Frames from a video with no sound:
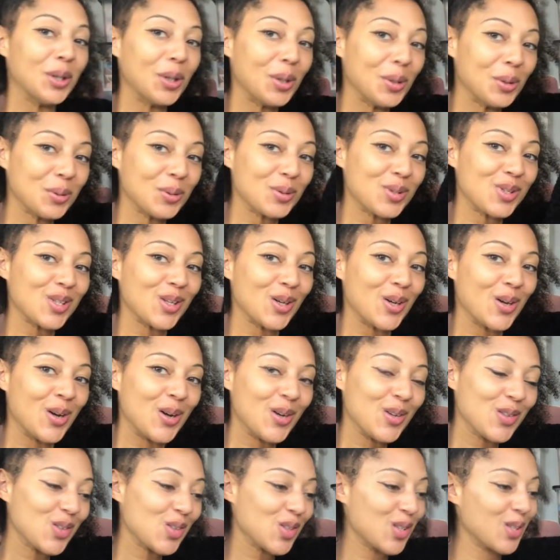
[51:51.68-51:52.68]

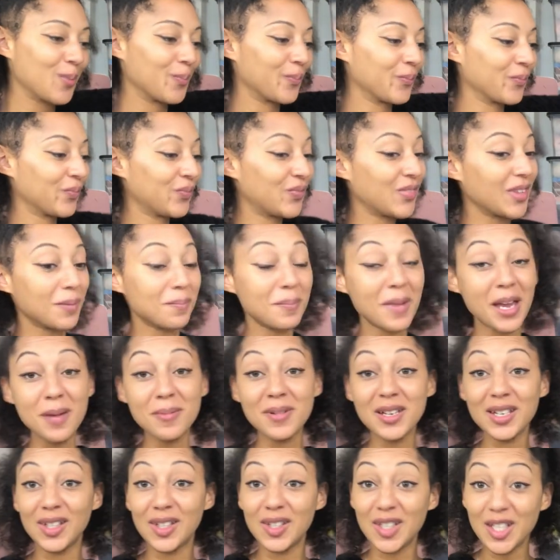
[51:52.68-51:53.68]
Allsorts.
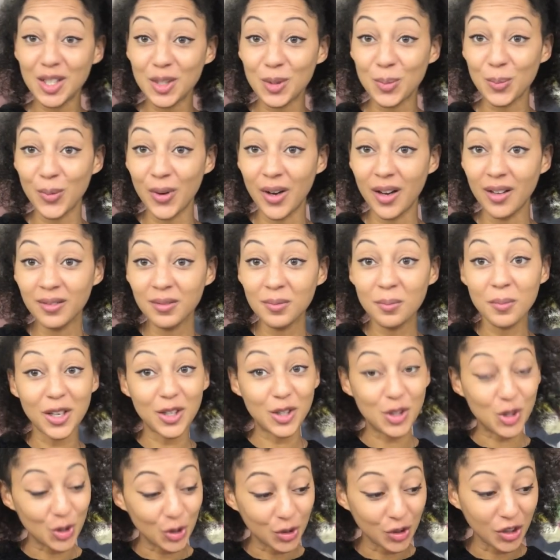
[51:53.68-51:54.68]
Maybe it's this one, my
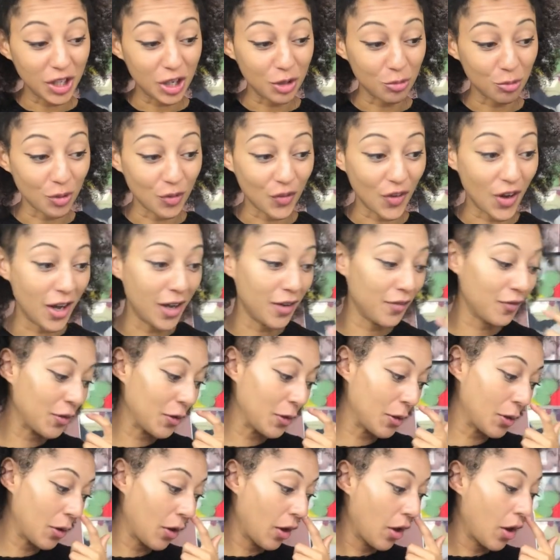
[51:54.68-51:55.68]
chunky
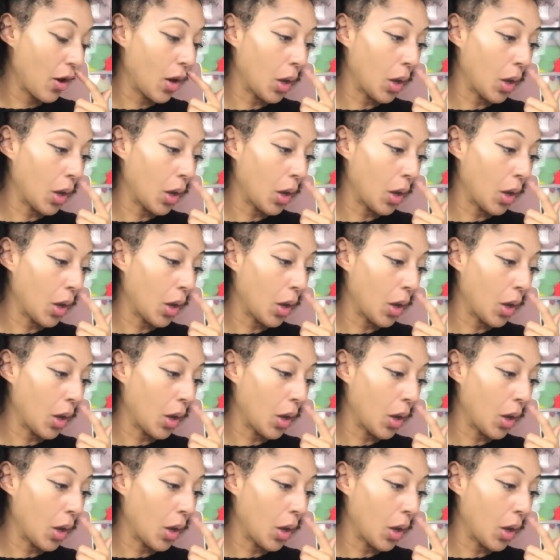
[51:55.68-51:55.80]
Revival.